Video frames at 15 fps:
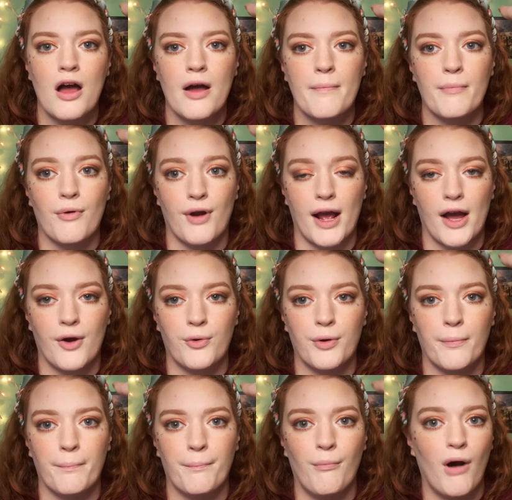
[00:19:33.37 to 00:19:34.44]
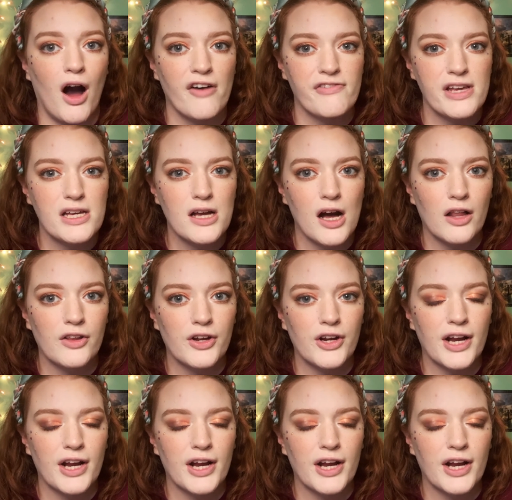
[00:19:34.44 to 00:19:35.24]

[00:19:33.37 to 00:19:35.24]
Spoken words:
brown mauve-y color,